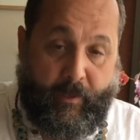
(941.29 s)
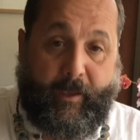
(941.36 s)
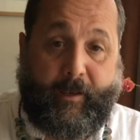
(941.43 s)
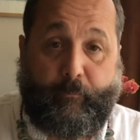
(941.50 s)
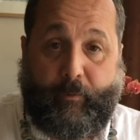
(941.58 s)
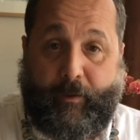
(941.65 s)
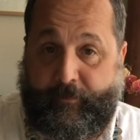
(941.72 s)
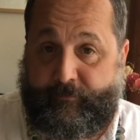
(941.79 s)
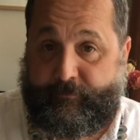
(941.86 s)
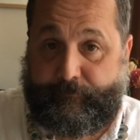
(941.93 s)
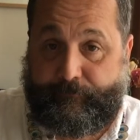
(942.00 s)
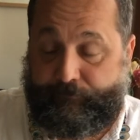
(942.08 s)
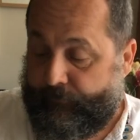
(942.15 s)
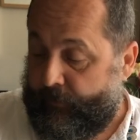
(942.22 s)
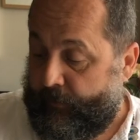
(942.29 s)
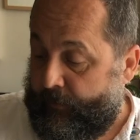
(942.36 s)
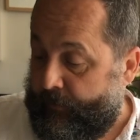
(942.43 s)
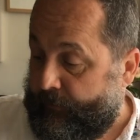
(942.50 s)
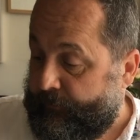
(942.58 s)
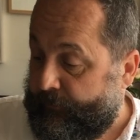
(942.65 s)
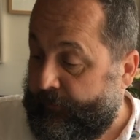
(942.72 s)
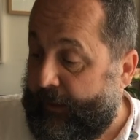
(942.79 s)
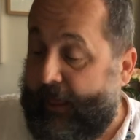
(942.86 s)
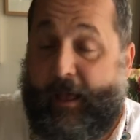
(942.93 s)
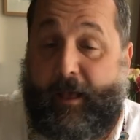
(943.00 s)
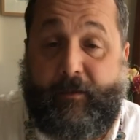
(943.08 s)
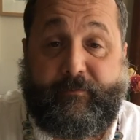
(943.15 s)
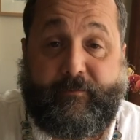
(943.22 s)
Anyways,
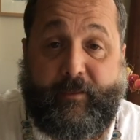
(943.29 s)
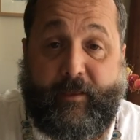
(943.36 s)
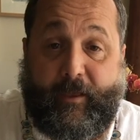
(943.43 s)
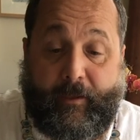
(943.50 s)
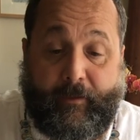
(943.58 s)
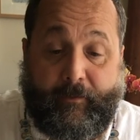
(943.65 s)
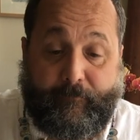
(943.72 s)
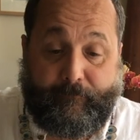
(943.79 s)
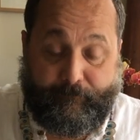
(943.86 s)
last thing,